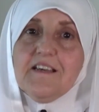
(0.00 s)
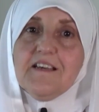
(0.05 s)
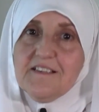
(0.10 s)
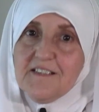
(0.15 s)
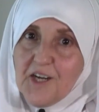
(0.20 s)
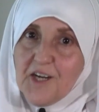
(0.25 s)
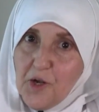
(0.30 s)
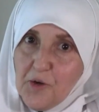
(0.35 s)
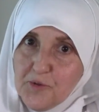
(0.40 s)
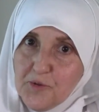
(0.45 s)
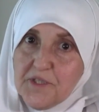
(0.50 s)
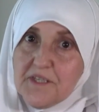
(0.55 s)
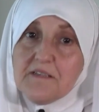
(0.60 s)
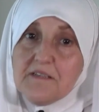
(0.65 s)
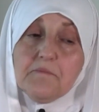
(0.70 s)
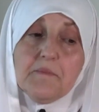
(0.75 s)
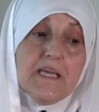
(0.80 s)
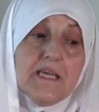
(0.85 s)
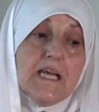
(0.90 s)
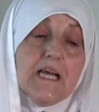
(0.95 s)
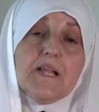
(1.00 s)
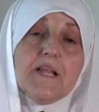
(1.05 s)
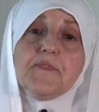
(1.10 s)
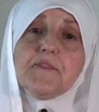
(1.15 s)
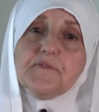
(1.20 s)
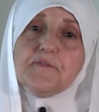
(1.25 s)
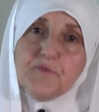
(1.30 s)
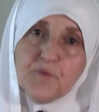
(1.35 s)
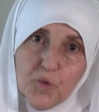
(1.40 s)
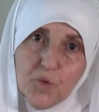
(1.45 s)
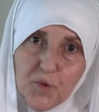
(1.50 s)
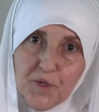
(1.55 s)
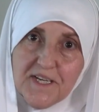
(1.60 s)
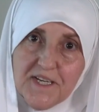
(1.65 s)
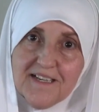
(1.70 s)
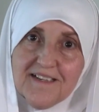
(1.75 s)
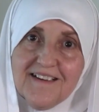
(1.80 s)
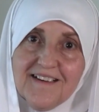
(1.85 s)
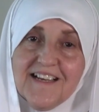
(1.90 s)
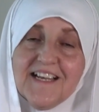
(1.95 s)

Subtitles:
including me and the food,